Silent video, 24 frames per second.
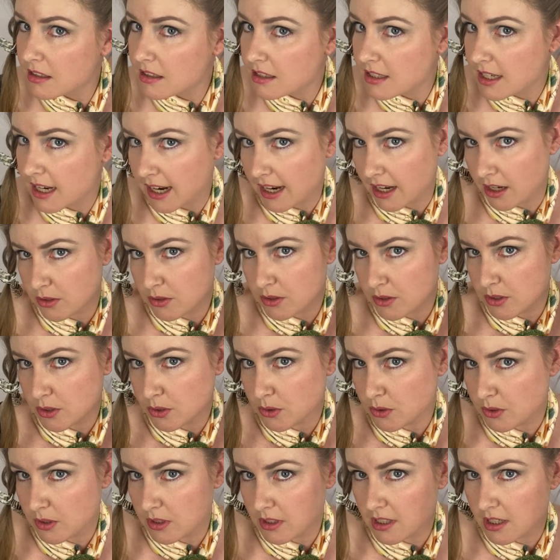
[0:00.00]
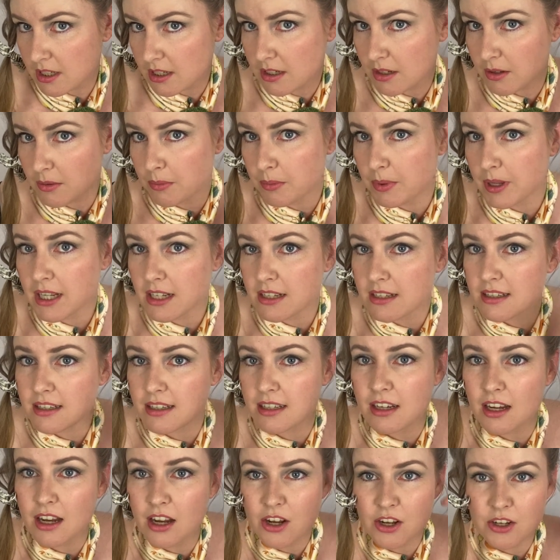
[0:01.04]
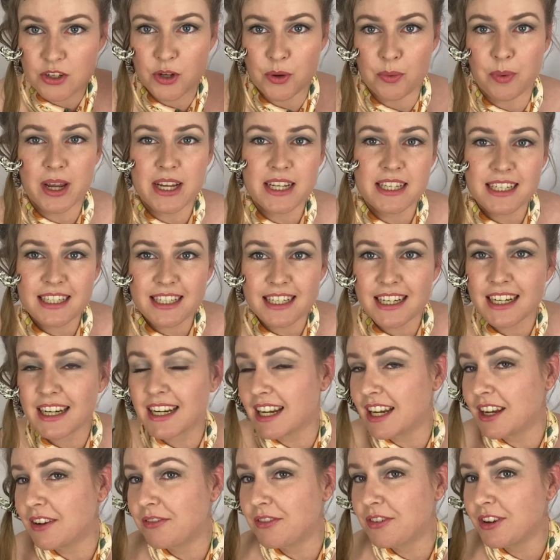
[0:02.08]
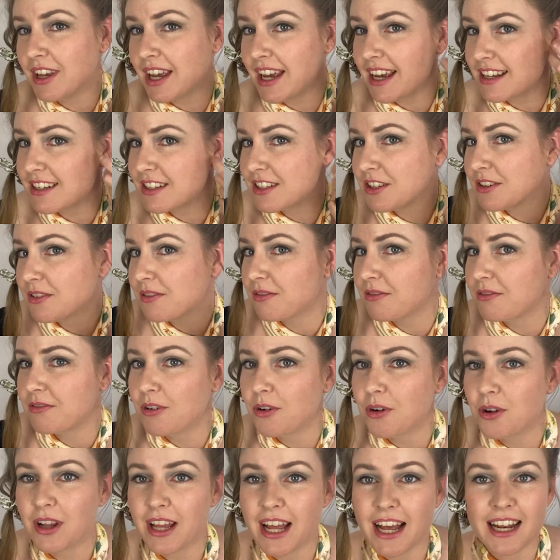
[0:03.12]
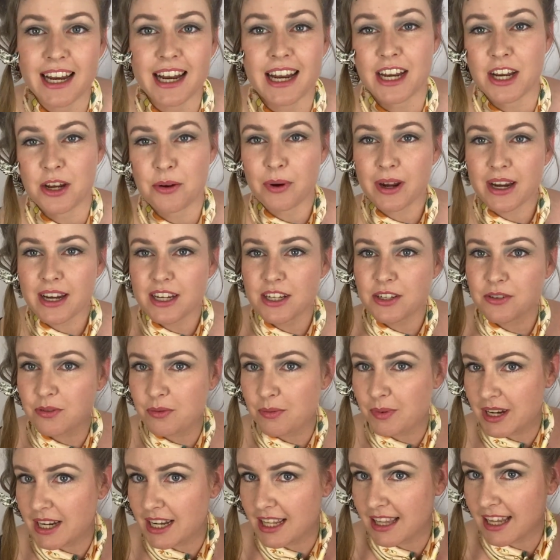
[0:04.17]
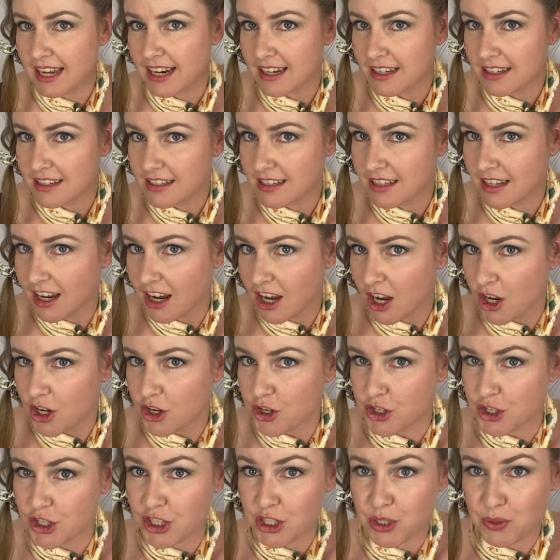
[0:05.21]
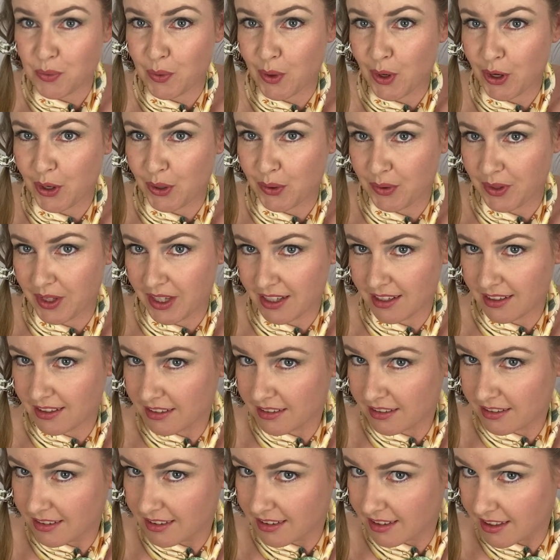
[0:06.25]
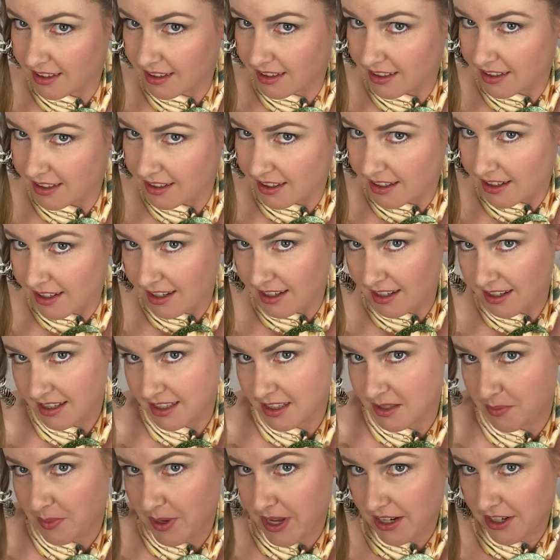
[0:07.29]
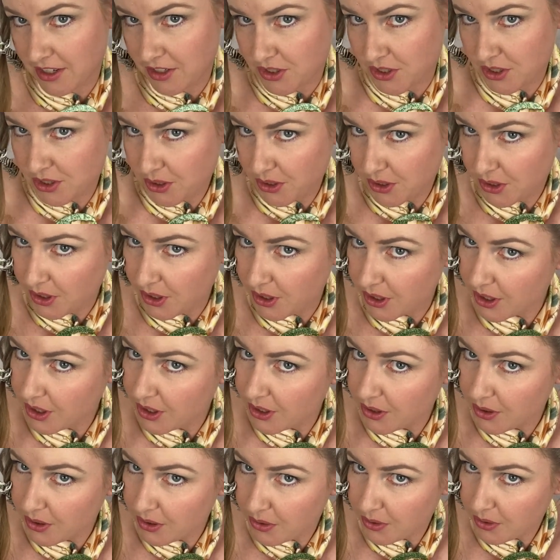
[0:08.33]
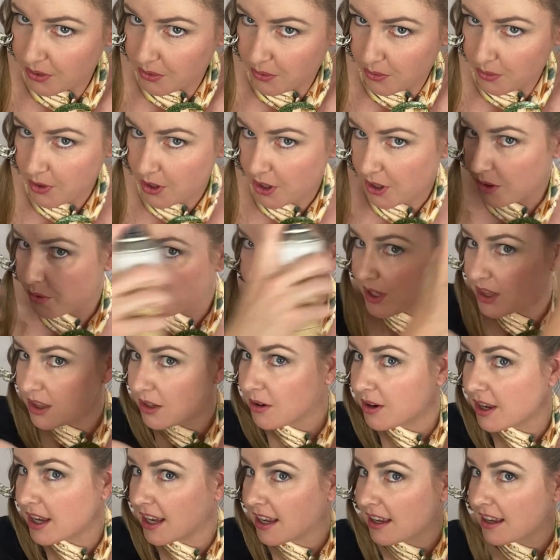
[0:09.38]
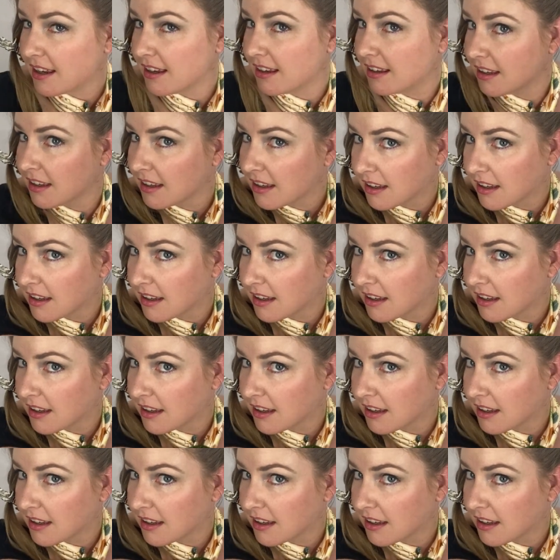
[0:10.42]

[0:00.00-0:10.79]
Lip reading: tousled bits. So basically, if your hair's going to fall out anyways from any layers, just work with it. It's better to work with your hair